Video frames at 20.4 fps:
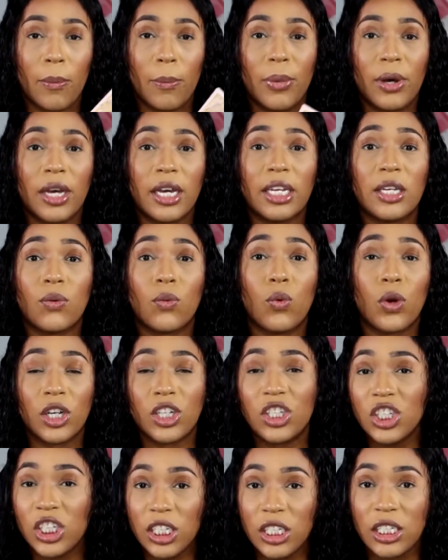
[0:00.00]
But
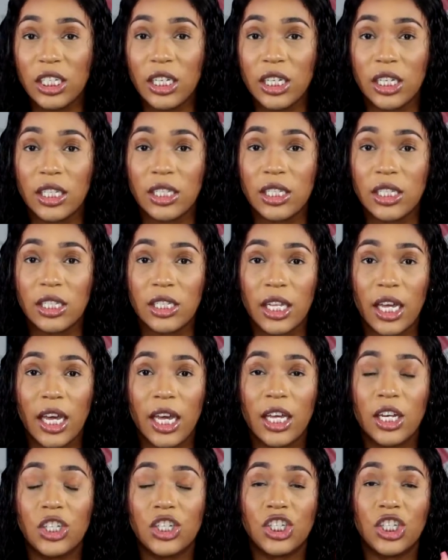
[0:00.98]
what she did
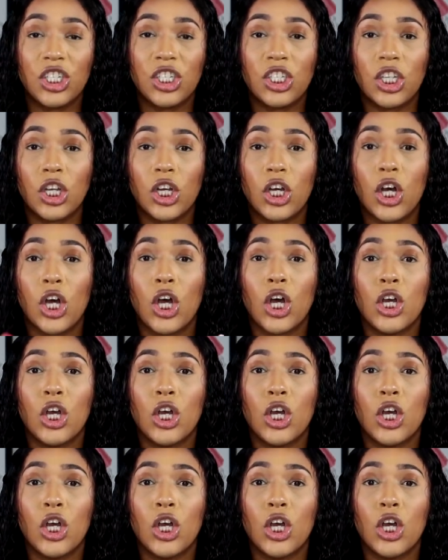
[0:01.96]
instead, she took